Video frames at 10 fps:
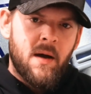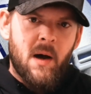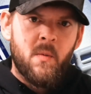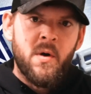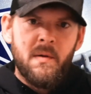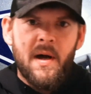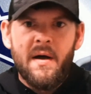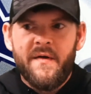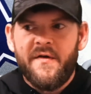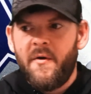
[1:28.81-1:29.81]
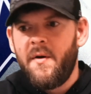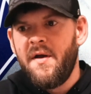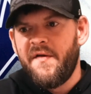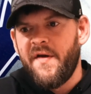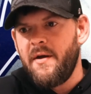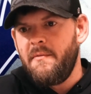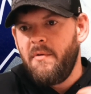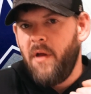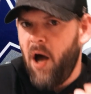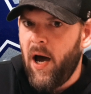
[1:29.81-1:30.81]
I realize there is a
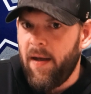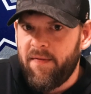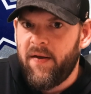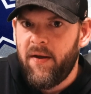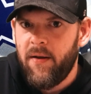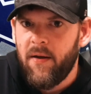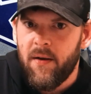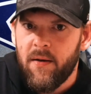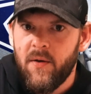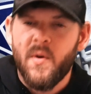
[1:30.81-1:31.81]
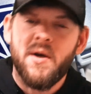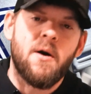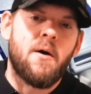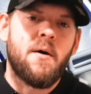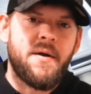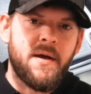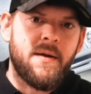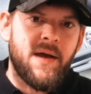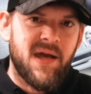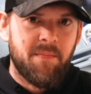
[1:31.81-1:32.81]
lot going on
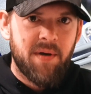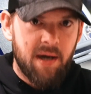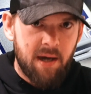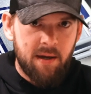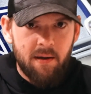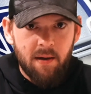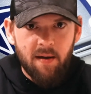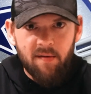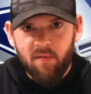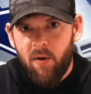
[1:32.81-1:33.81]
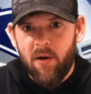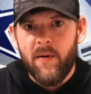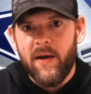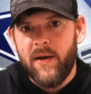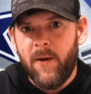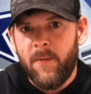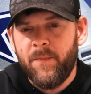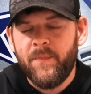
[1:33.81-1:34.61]
in the NBA as well right now.